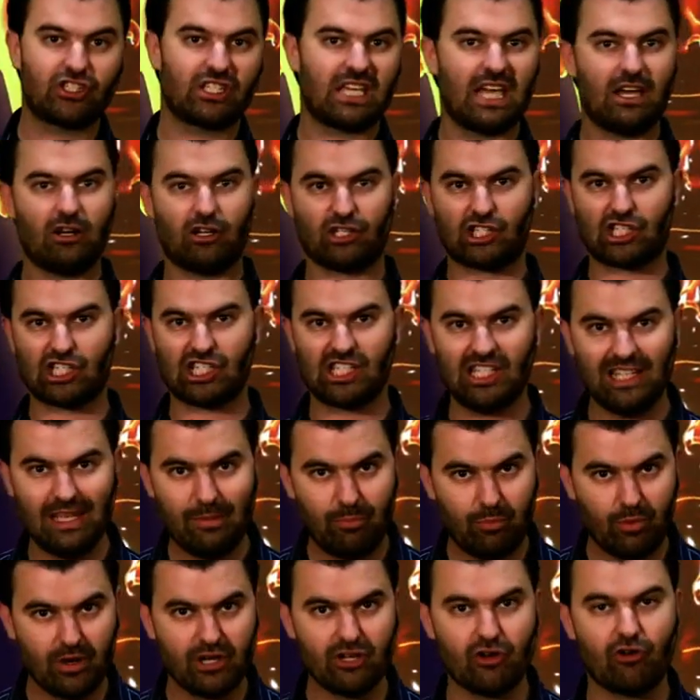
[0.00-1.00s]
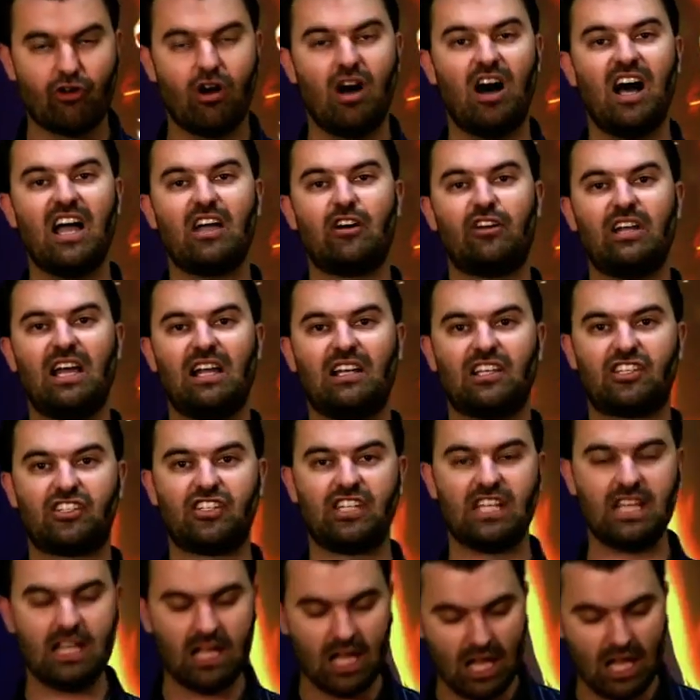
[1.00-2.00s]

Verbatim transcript: Cannot sleep when you're high on LSD.